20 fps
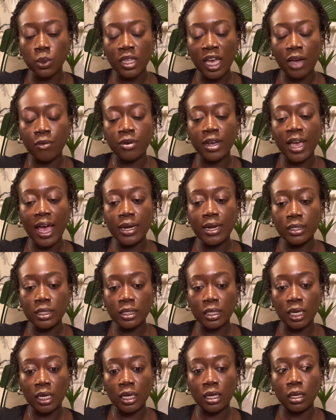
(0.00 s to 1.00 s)
that
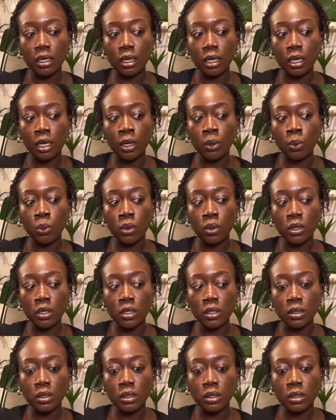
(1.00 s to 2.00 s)
reality, it
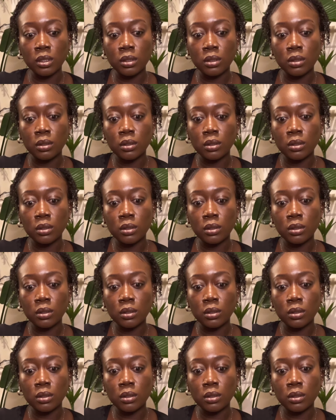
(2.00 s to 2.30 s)
was,